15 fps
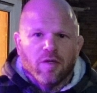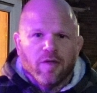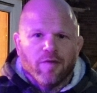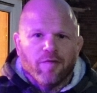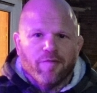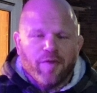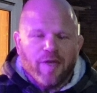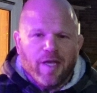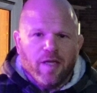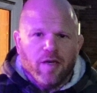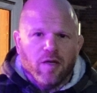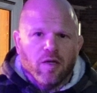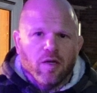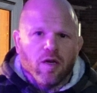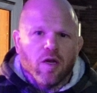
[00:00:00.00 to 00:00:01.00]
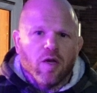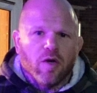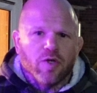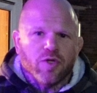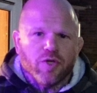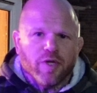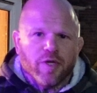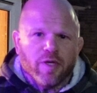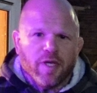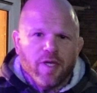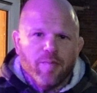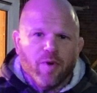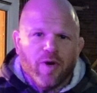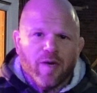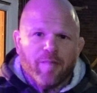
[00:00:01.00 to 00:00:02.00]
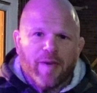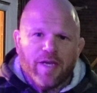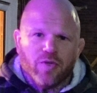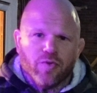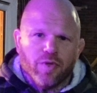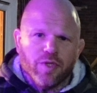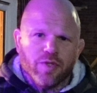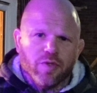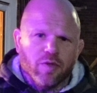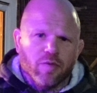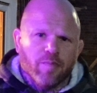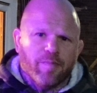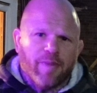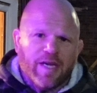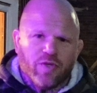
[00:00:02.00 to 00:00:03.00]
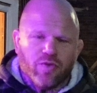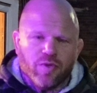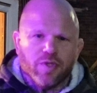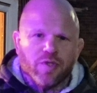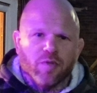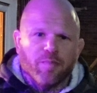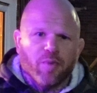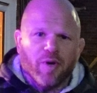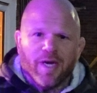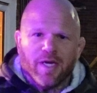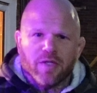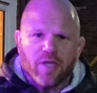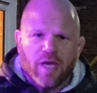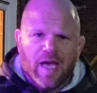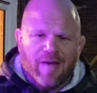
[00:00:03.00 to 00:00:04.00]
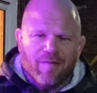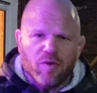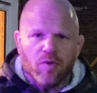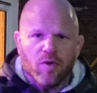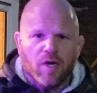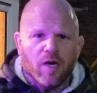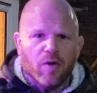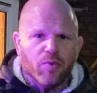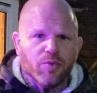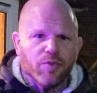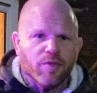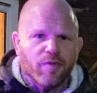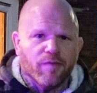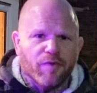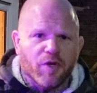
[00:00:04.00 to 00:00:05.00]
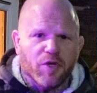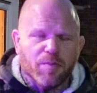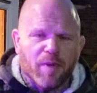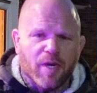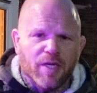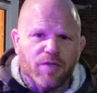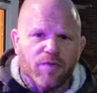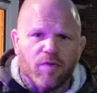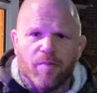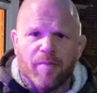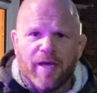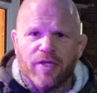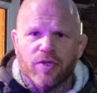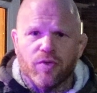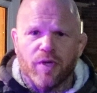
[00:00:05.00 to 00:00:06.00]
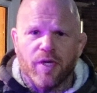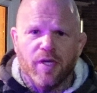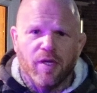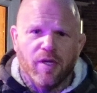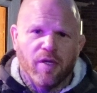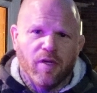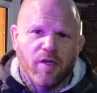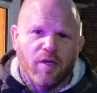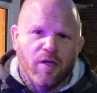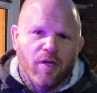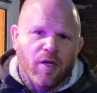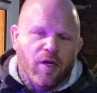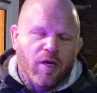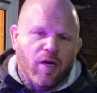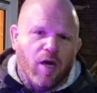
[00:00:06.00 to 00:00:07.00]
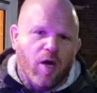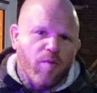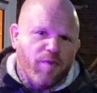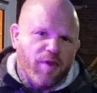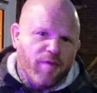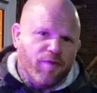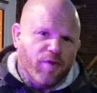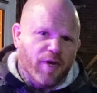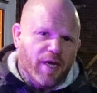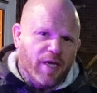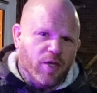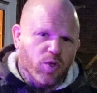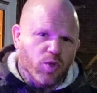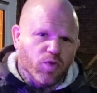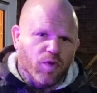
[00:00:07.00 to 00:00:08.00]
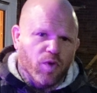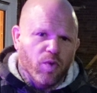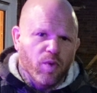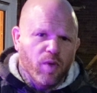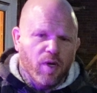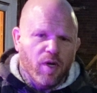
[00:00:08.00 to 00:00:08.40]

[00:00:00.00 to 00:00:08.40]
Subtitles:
fitting larger e-bike batteries and batteries to bikes that haven't got holes in the first place for a battery. Hopefully you find that useful.